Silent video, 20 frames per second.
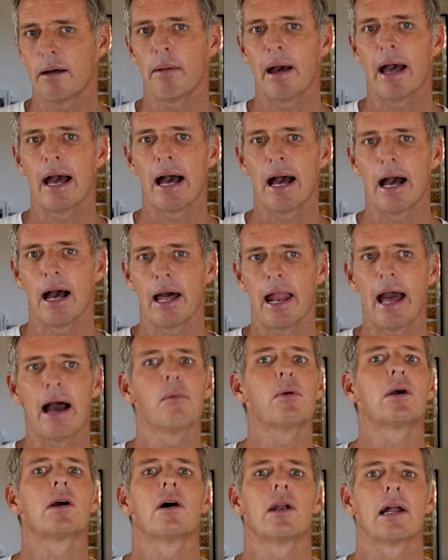about
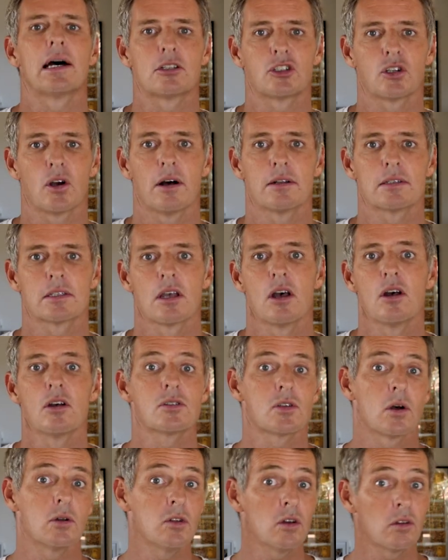how we got our shots.
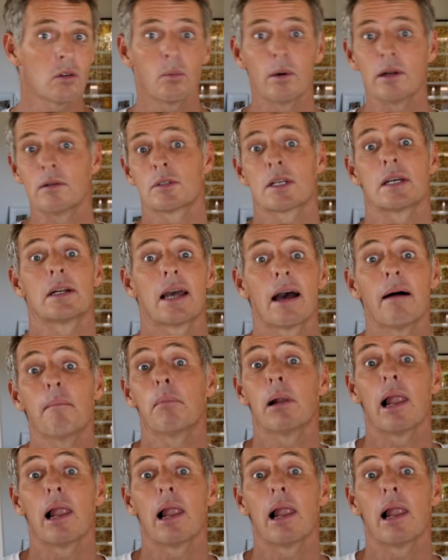So I knew the wind was going to come